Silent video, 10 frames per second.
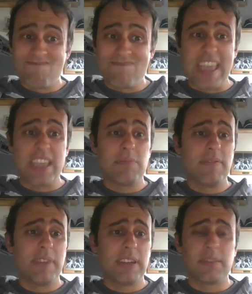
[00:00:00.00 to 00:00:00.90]
they can be
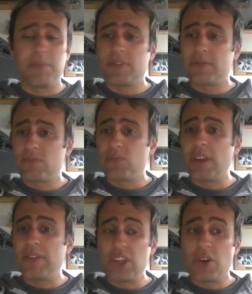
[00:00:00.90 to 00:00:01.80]
victims
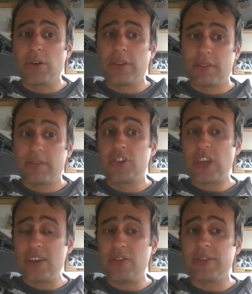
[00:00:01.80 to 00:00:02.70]
when the Earth
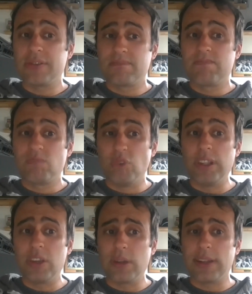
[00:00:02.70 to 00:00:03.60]
changes
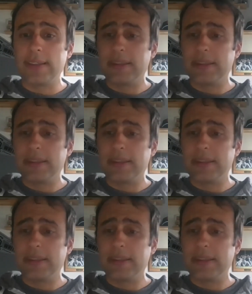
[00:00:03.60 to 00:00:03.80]
really quickly.